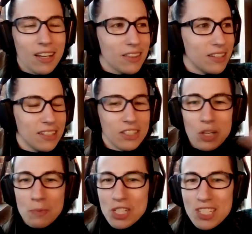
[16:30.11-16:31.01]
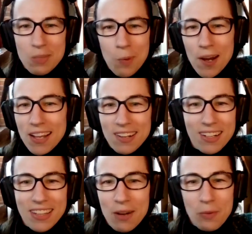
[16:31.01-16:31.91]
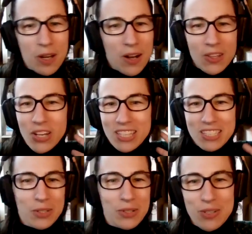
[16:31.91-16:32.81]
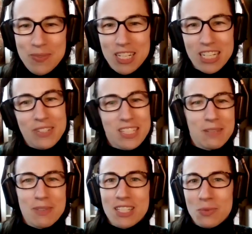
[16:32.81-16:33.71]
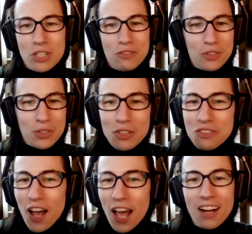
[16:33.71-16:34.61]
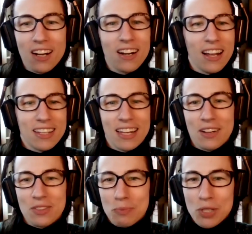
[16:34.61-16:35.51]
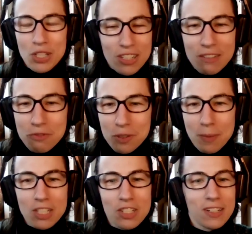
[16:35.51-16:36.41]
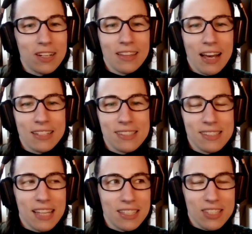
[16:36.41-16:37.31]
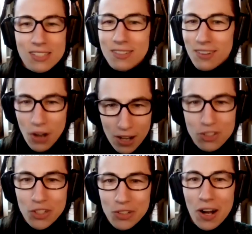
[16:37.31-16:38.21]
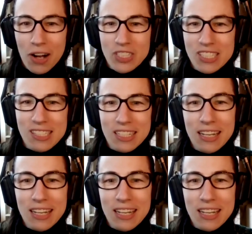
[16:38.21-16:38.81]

the Egyptian spring and all that, and we all thought that social media was going to be this wonderful unifier and get out pure information, and that's not true, obviously.